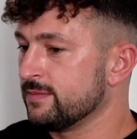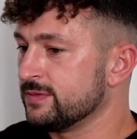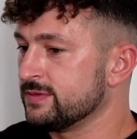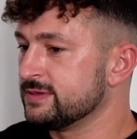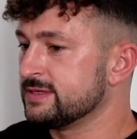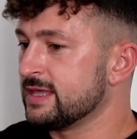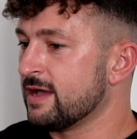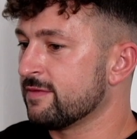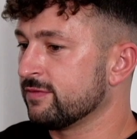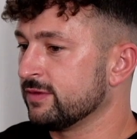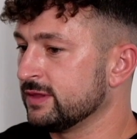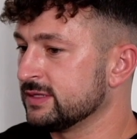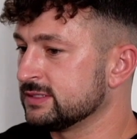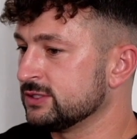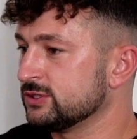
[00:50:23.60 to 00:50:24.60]
definitely the
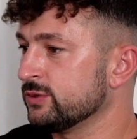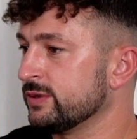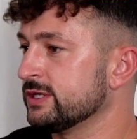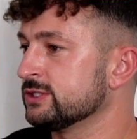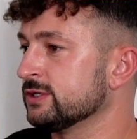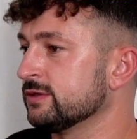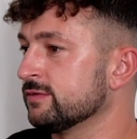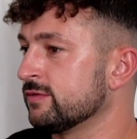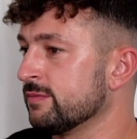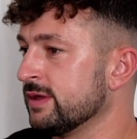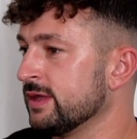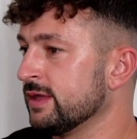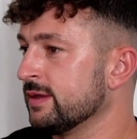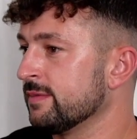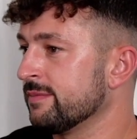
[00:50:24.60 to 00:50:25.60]
situation for me.
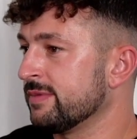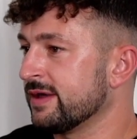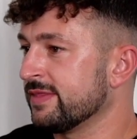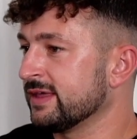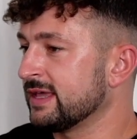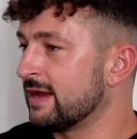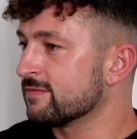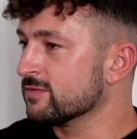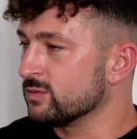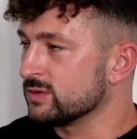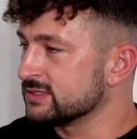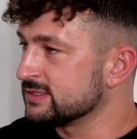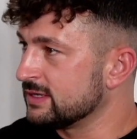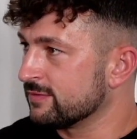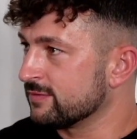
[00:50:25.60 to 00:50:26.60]
But I think everyone's
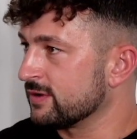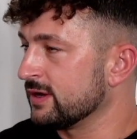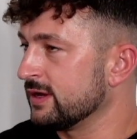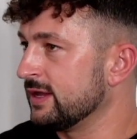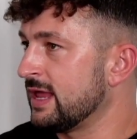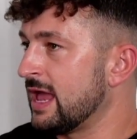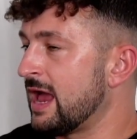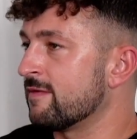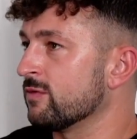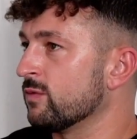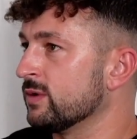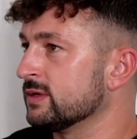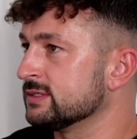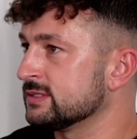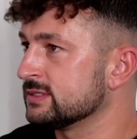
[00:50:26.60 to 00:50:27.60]
different, and
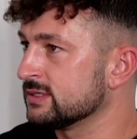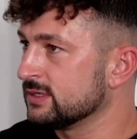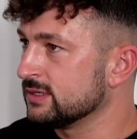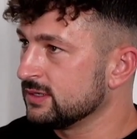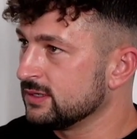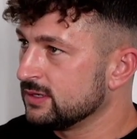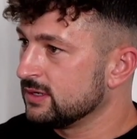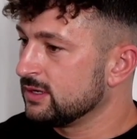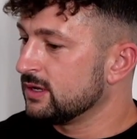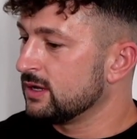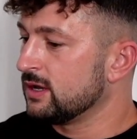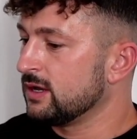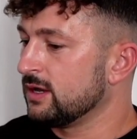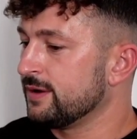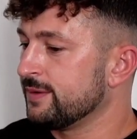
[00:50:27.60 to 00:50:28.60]
everyone's
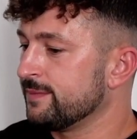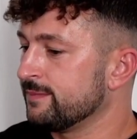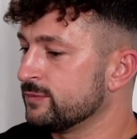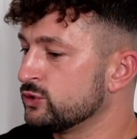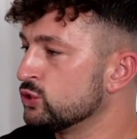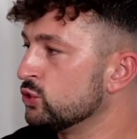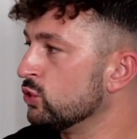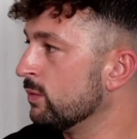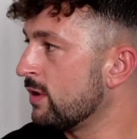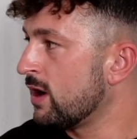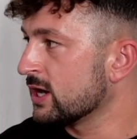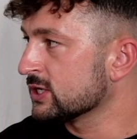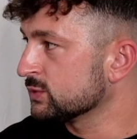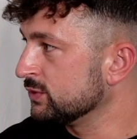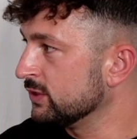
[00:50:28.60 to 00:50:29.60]

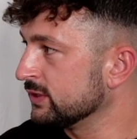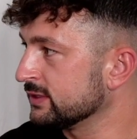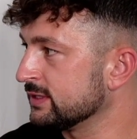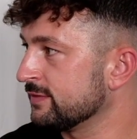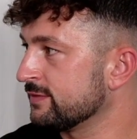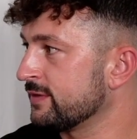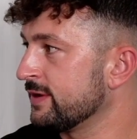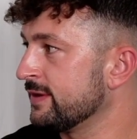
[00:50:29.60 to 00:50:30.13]
toolbox would look different.